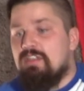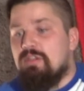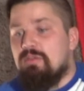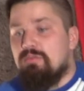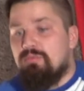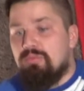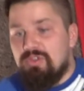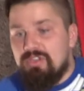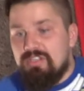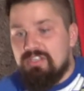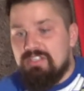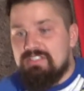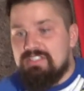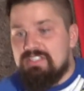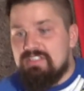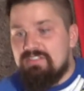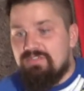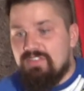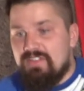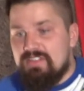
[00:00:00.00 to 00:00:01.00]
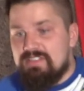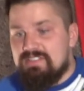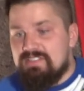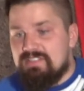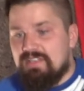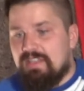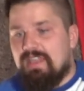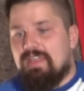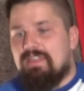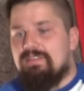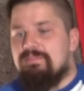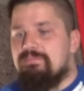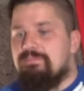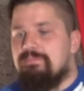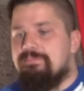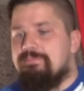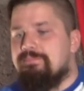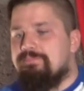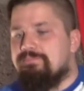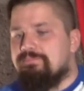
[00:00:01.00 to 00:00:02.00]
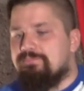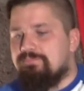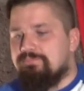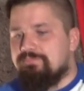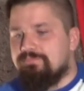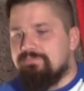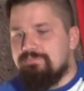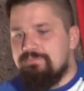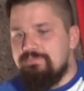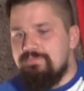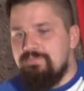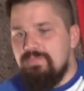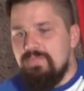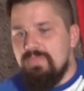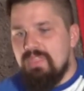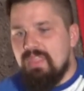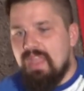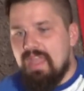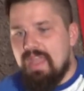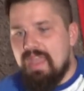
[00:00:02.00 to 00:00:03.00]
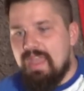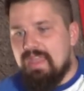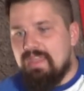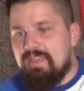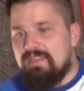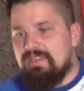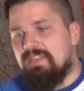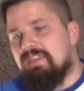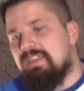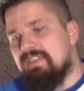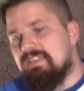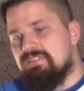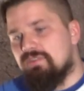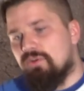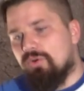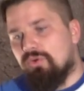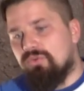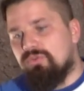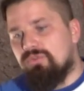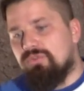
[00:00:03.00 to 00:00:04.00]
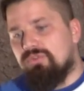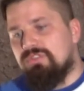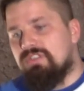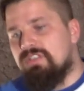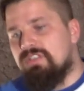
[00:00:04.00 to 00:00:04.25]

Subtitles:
pretty good defense stat, and its old